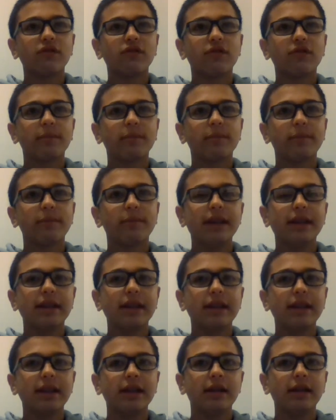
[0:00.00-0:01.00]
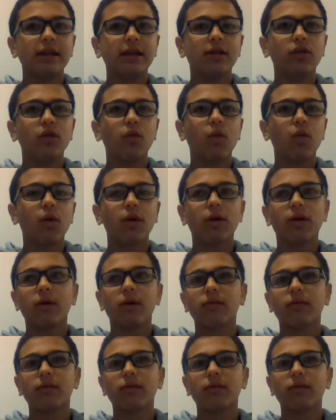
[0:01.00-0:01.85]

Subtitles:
the DC lore